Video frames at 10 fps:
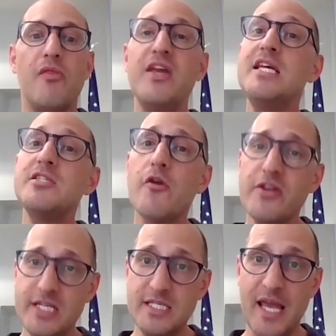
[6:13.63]
These are
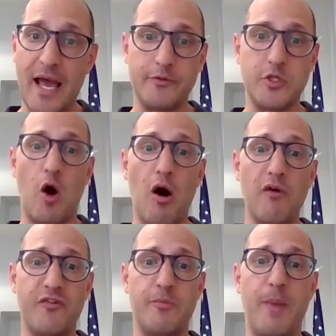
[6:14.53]
the discounts
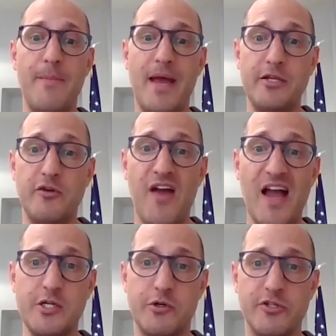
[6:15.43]
offered by
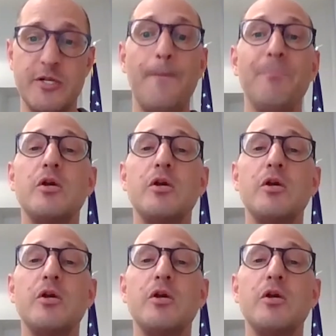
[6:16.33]
manufacturers